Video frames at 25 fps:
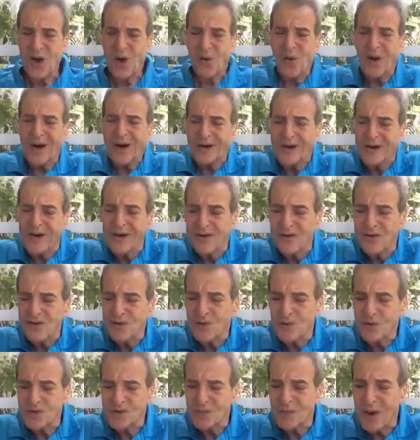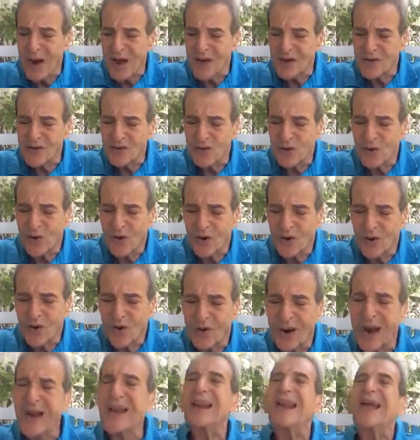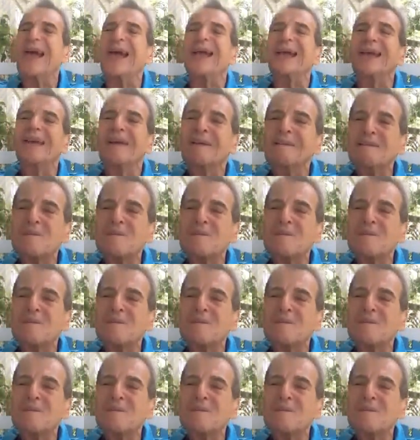Joaquin Guzman Glorelle.